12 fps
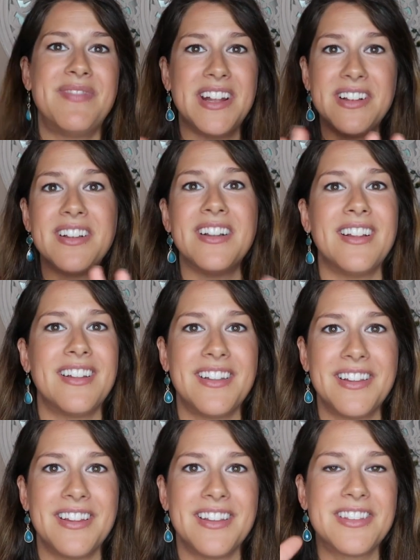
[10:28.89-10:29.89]
then
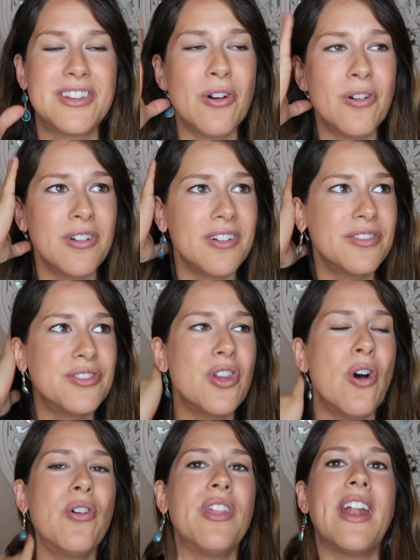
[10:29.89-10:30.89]
don't
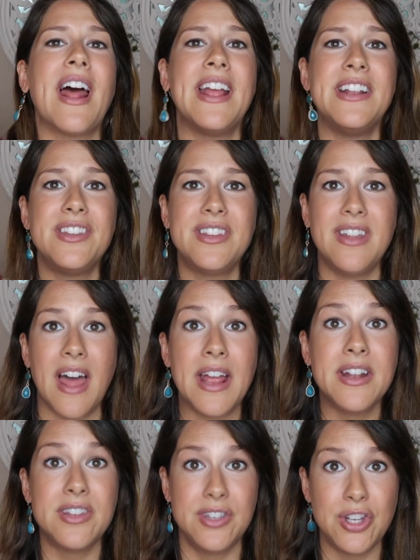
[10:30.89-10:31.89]
know that I
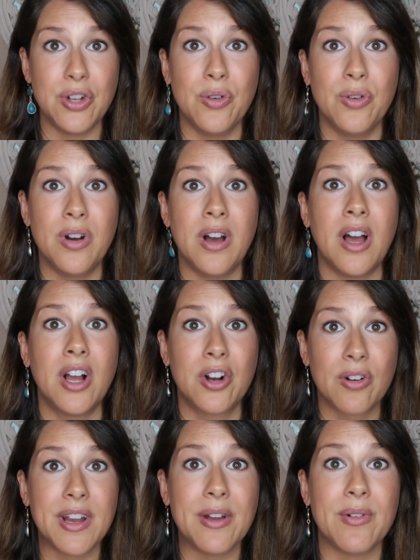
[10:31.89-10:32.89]
I do
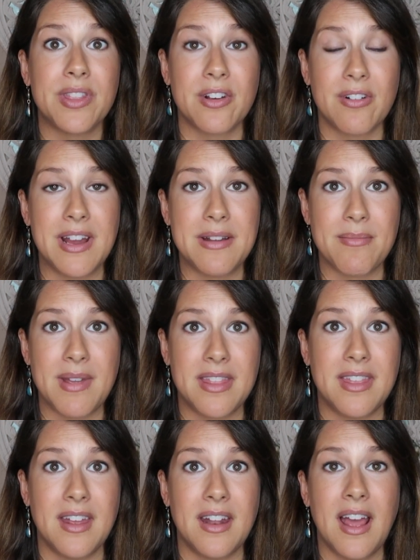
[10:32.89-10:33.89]
agree with the Creighton
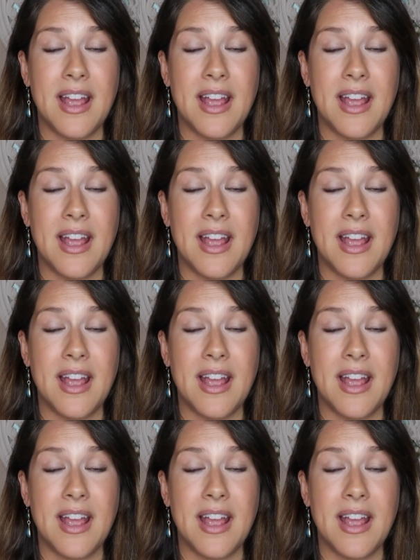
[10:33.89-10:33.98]
method.